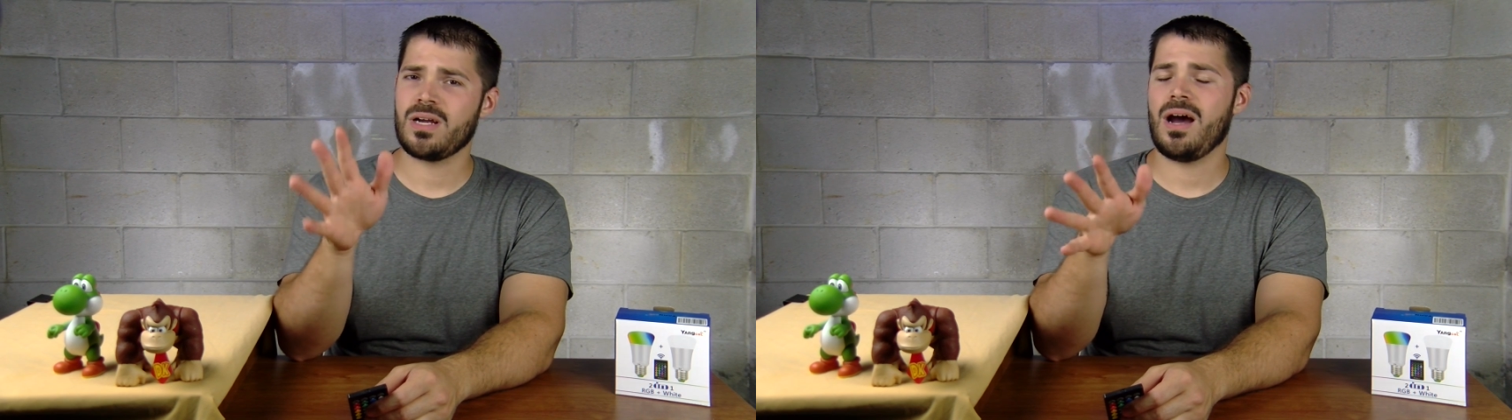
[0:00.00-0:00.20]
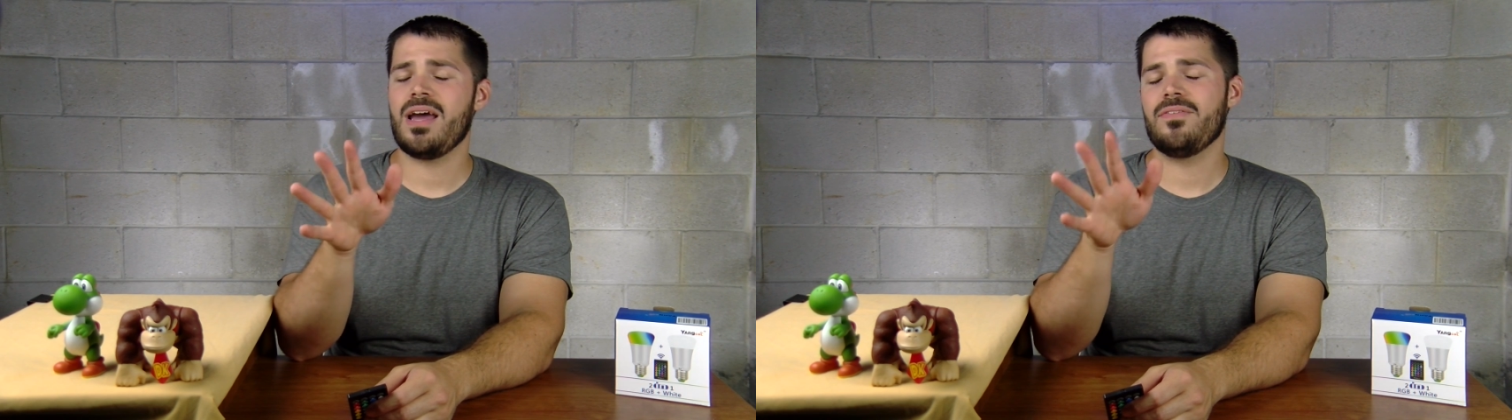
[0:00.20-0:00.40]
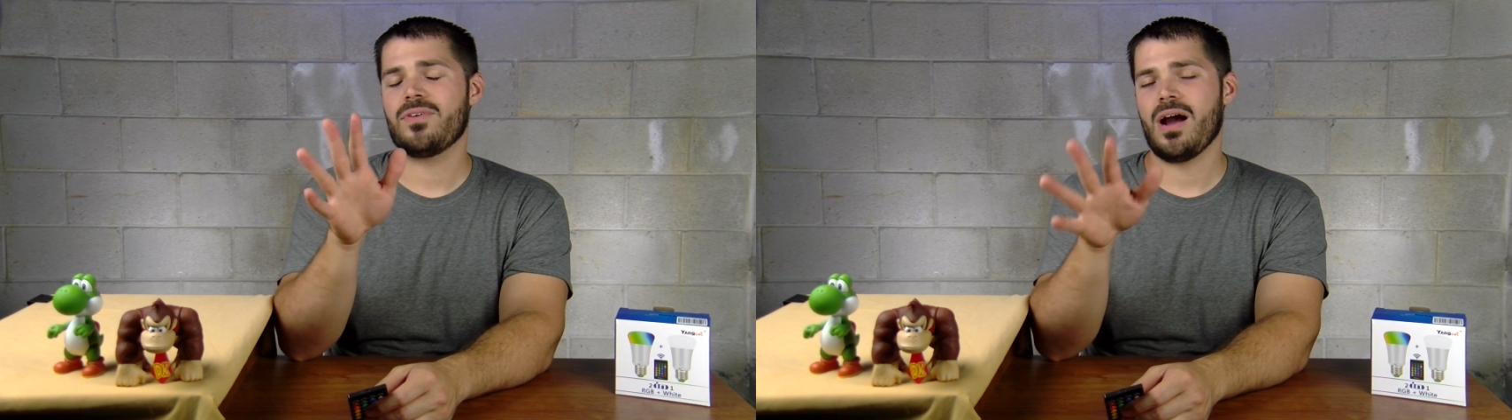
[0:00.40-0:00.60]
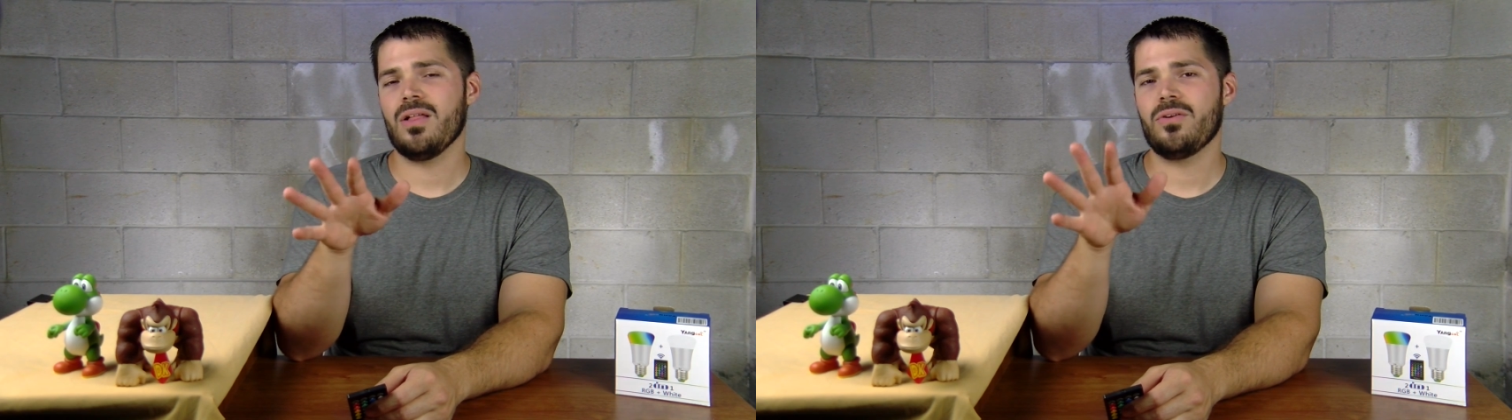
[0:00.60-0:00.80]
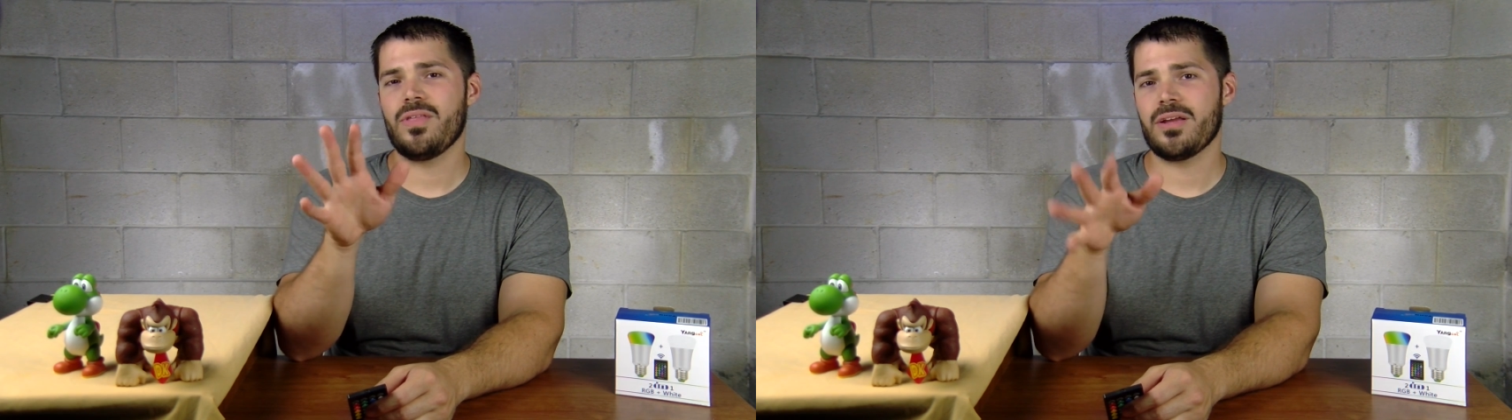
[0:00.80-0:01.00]
kind of
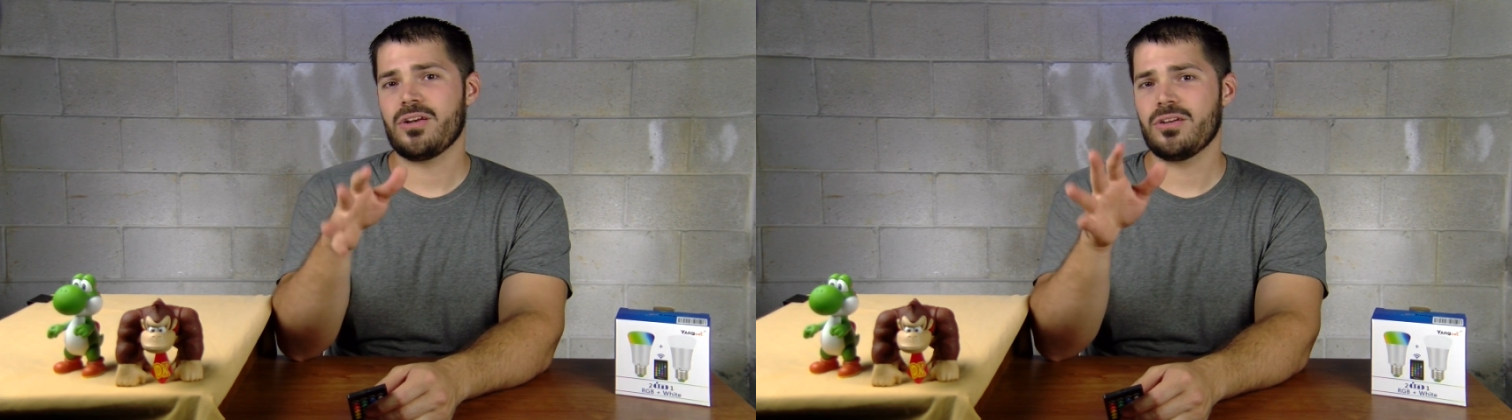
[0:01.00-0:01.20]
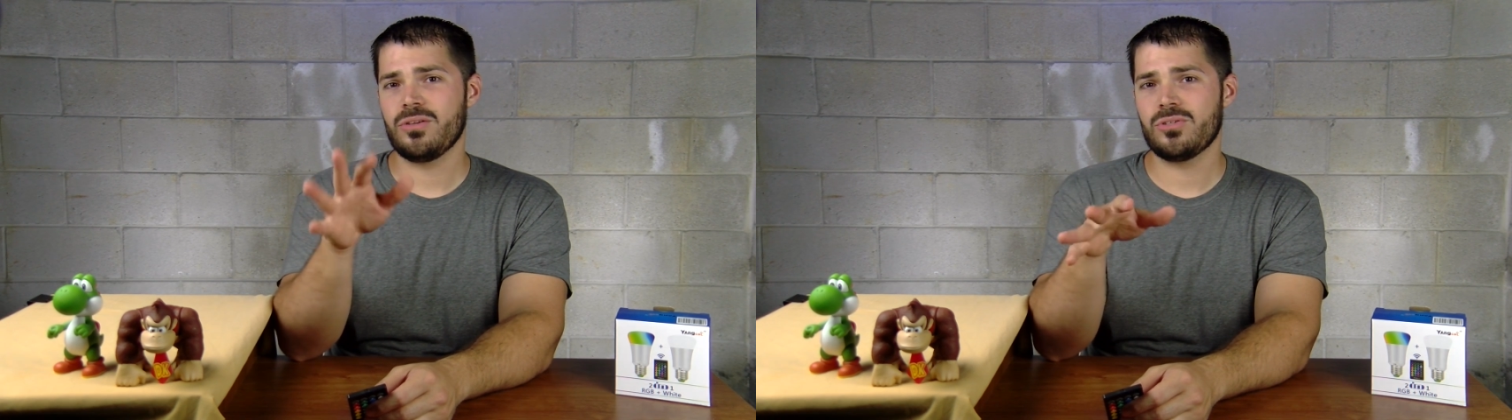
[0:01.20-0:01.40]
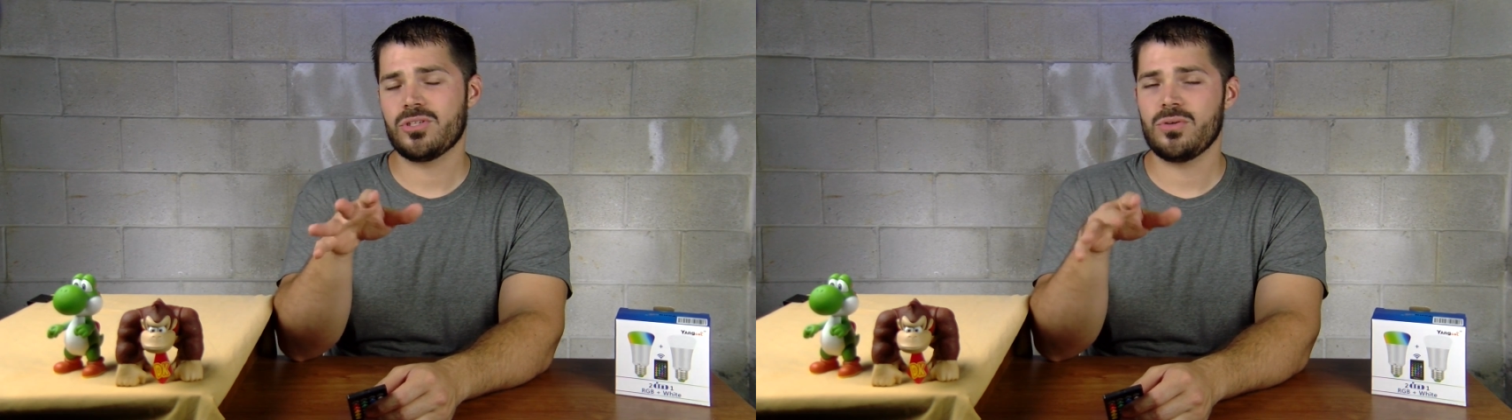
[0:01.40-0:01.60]
color that you're used